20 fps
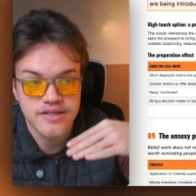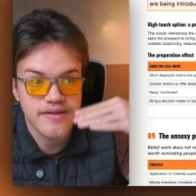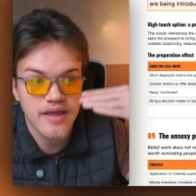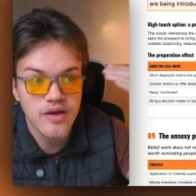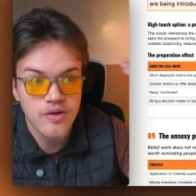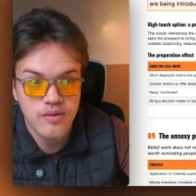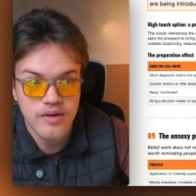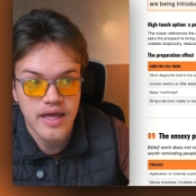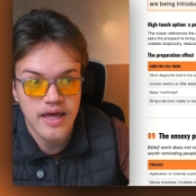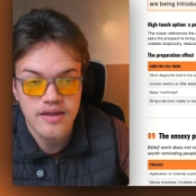
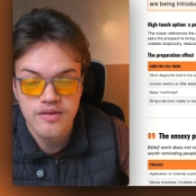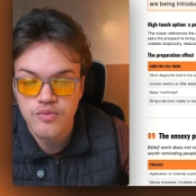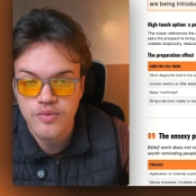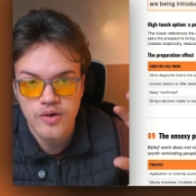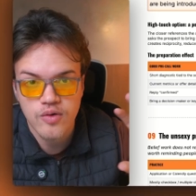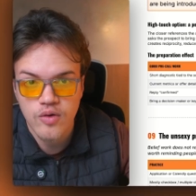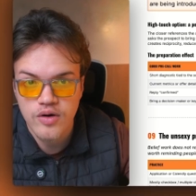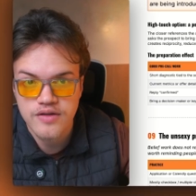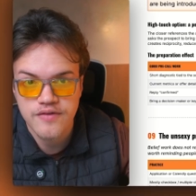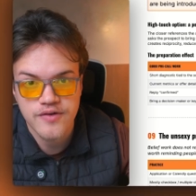they can
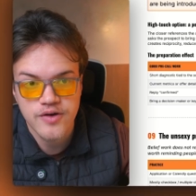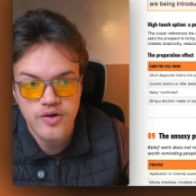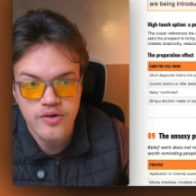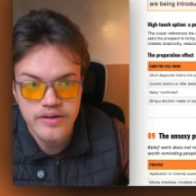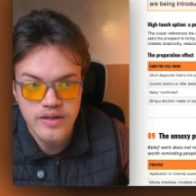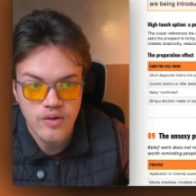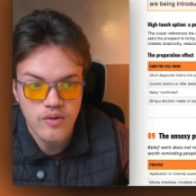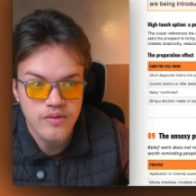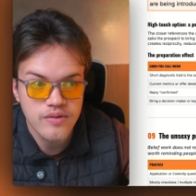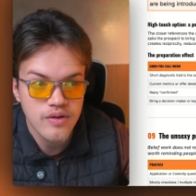record the video
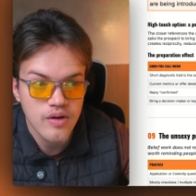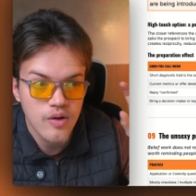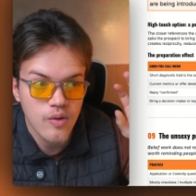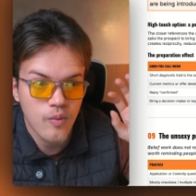alone